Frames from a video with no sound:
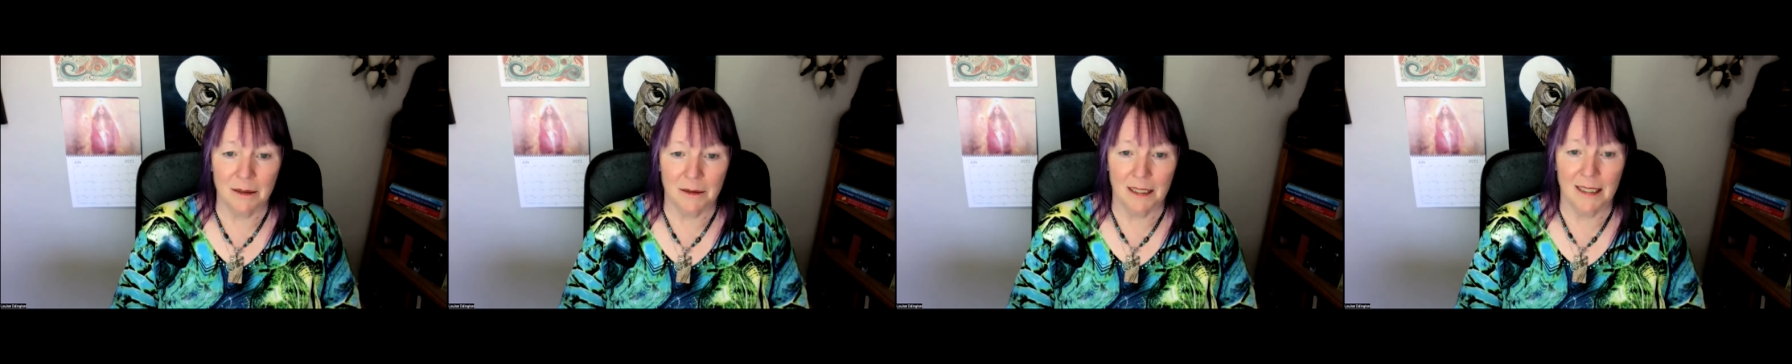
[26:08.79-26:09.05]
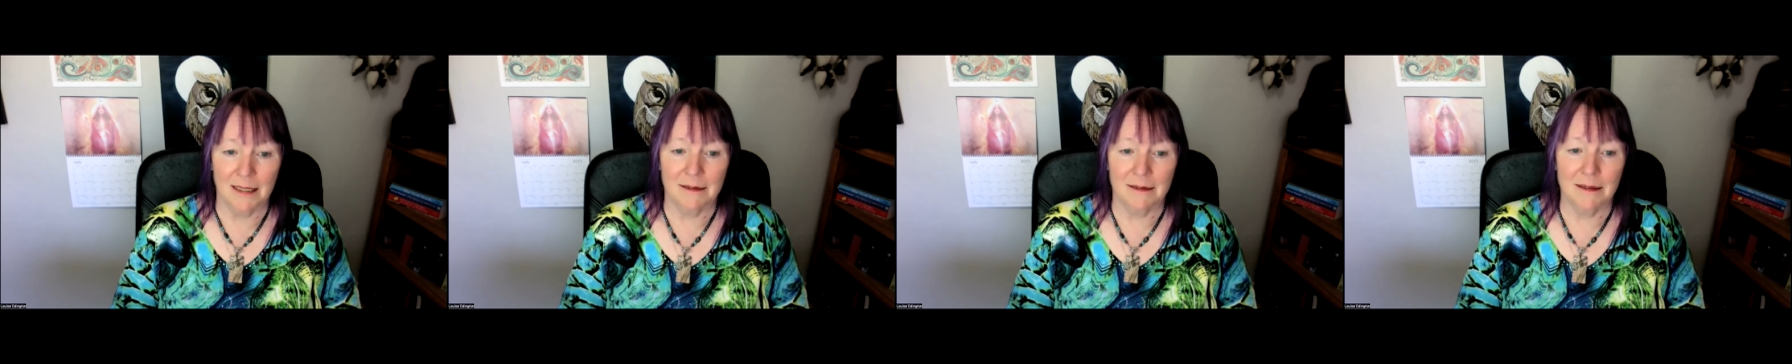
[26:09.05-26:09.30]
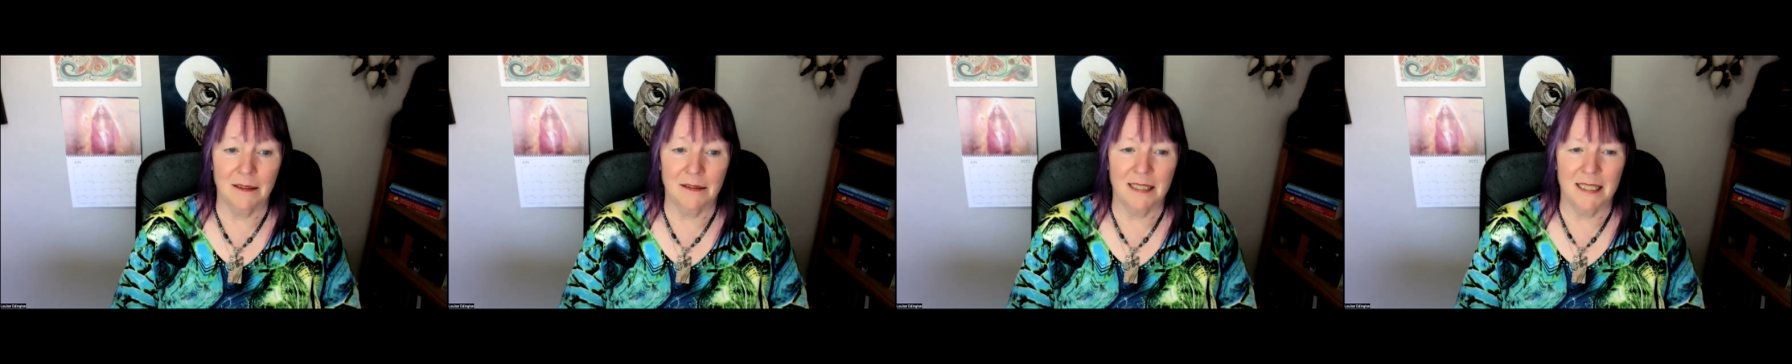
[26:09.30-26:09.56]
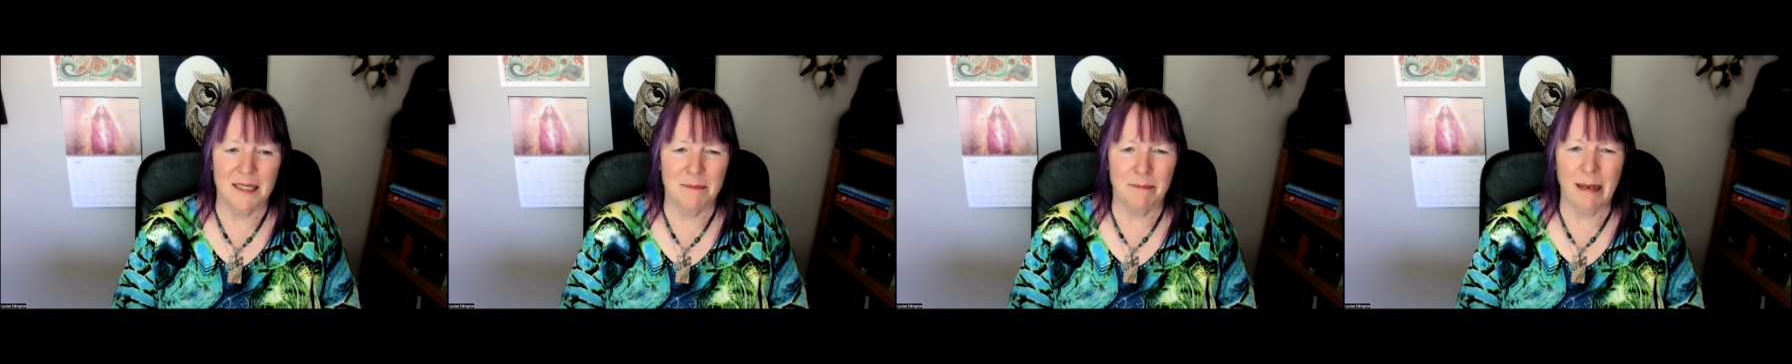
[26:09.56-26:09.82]
okay,
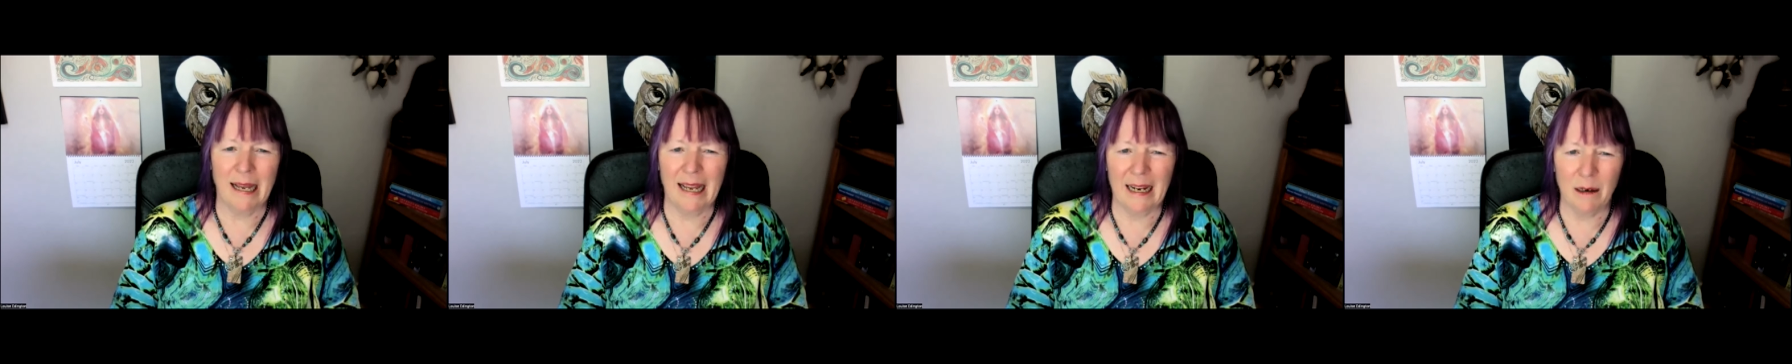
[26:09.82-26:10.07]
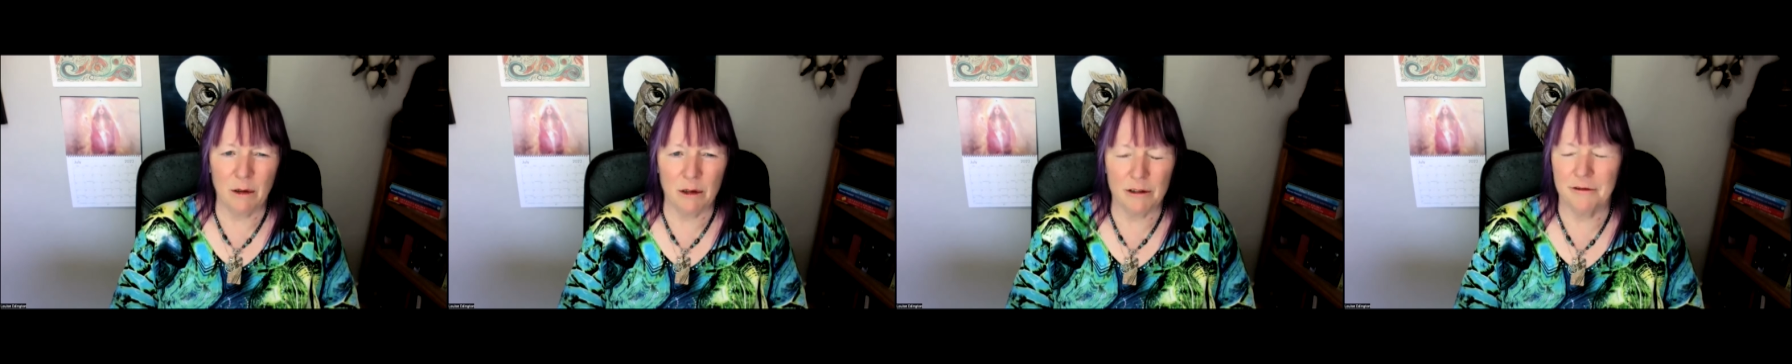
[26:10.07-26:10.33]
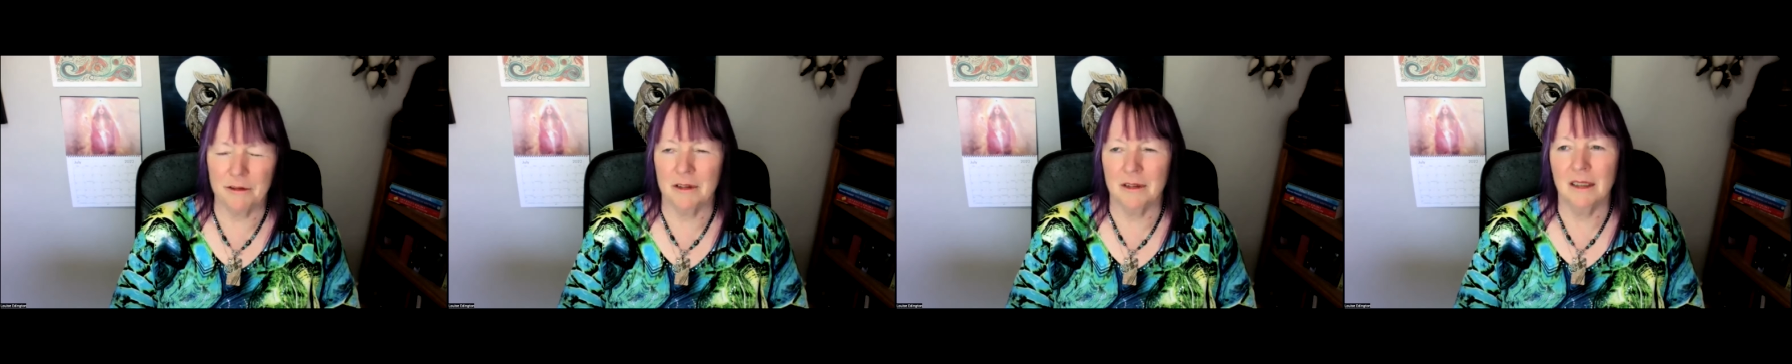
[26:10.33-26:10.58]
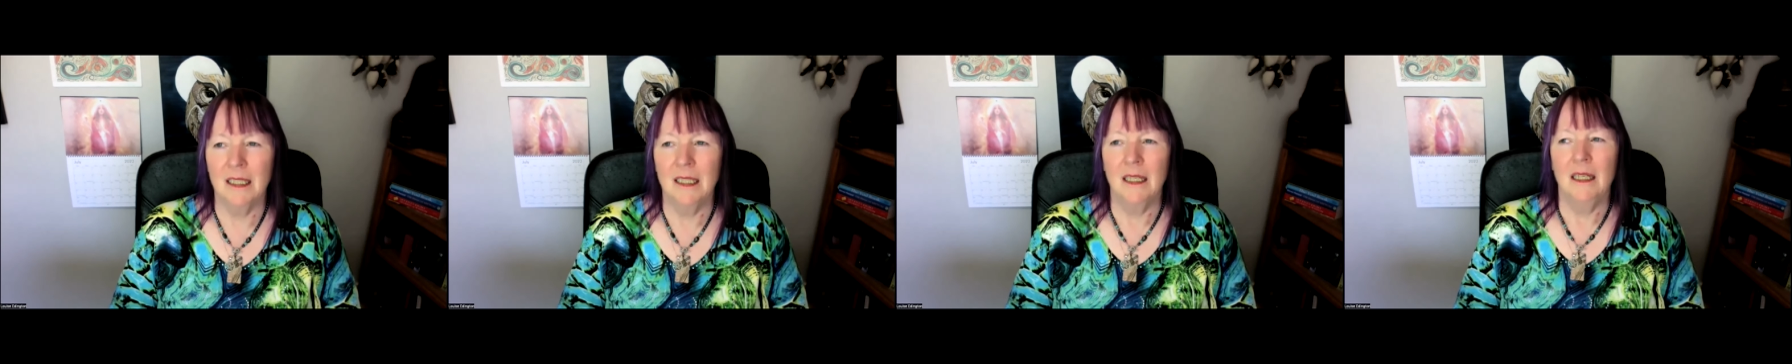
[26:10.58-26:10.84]
on this
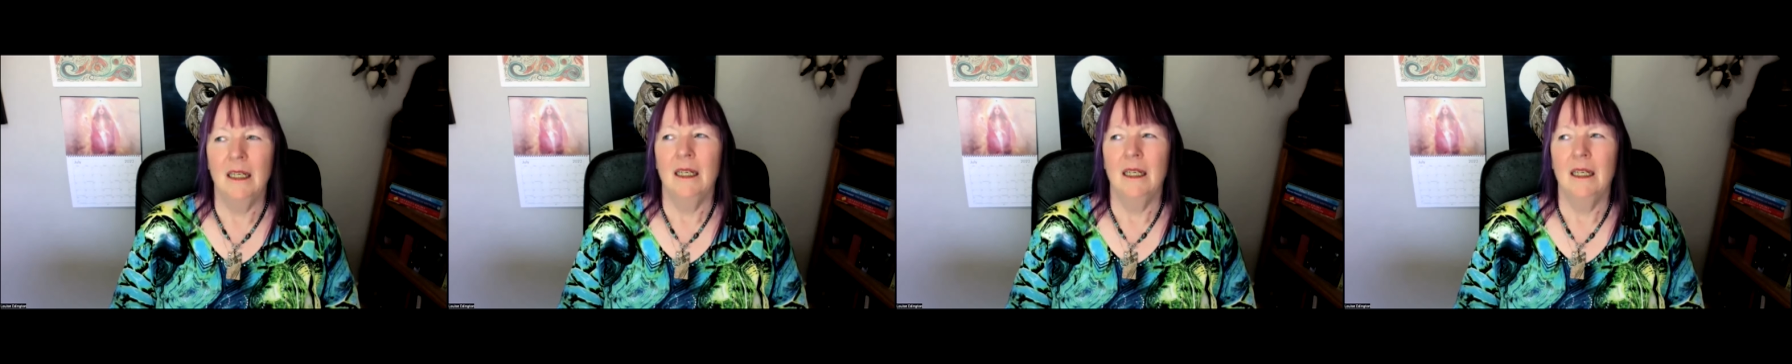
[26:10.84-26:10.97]
powerful